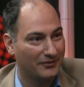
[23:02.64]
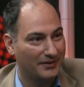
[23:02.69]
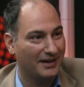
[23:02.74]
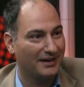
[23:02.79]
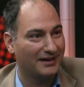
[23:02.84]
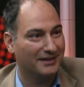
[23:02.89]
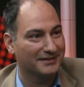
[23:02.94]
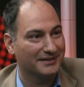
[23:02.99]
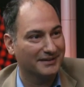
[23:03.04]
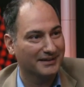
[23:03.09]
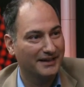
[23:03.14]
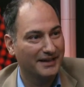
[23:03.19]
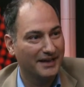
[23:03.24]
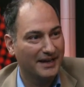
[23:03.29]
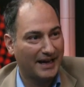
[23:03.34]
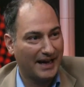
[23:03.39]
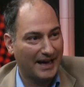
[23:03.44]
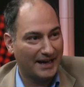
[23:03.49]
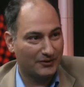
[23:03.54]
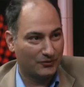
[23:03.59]
off guard.
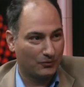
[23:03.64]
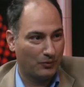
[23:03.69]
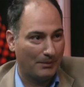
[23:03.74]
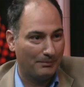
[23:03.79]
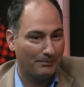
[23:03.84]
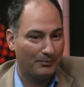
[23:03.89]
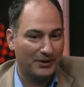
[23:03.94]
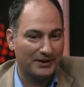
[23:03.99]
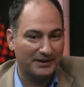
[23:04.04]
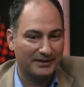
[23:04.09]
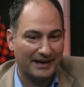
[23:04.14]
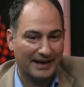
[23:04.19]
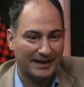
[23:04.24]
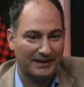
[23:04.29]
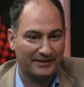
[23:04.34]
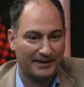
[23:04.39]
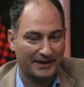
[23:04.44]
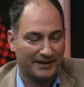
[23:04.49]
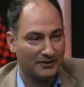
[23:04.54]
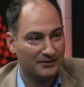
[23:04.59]
At one point,
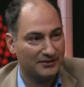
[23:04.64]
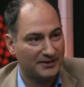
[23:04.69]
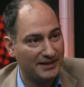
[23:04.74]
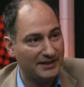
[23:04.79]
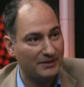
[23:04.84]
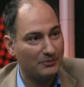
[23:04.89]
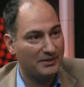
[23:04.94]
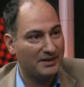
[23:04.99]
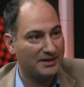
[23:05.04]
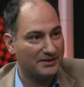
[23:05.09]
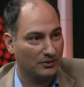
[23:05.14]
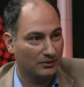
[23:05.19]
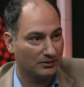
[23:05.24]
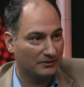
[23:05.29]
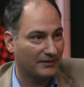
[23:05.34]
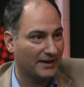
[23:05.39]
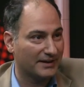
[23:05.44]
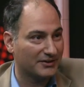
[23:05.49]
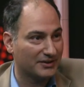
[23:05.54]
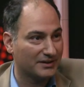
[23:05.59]
they continue with this
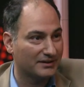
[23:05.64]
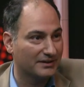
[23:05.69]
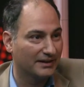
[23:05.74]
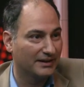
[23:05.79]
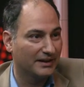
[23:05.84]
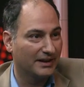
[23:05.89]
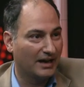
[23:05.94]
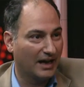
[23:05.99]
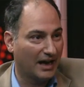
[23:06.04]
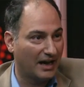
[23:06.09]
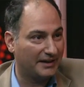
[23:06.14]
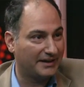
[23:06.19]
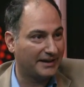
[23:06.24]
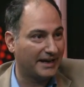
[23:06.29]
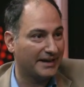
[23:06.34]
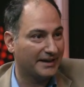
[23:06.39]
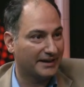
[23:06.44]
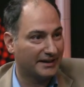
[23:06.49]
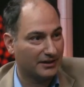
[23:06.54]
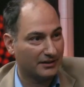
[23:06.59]
old-fashioned,
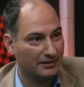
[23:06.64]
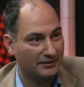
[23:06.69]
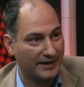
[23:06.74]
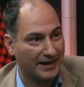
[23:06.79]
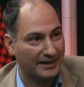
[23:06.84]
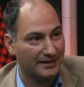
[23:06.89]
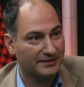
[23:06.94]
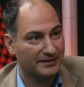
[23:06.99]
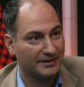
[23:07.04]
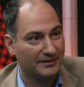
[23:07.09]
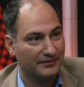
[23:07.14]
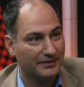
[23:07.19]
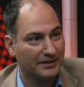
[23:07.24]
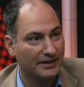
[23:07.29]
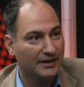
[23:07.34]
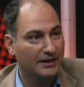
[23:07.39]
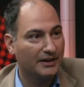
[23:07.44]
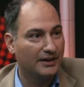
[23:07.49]
archaic narrative.